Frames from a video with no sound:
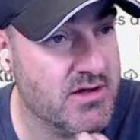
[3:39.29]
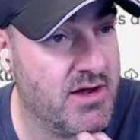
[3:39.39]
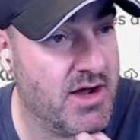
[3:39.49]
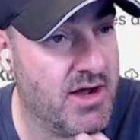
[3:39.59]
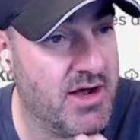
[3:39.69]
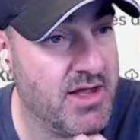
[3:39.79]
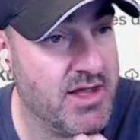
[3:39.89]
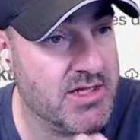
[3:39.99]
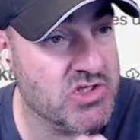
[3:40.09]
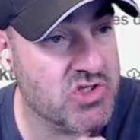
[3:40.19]
I
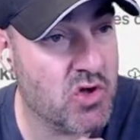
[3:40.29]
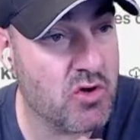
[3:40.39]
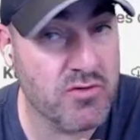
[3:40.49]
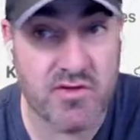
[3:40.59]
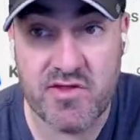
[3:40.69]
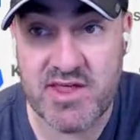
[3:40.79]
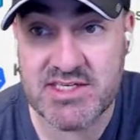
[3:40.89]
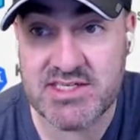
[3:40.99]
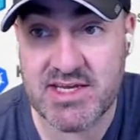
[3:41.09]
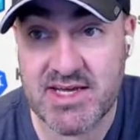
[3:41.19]
installed
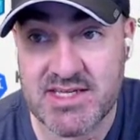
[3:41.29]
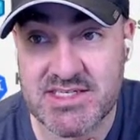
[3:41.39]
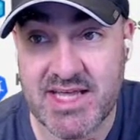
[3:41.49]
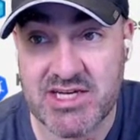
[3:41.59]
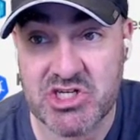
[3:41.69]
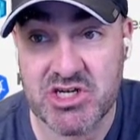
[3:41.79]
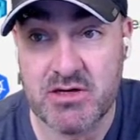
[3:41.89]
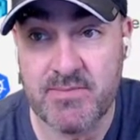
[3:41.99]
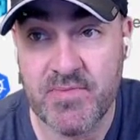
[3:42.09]
this extension,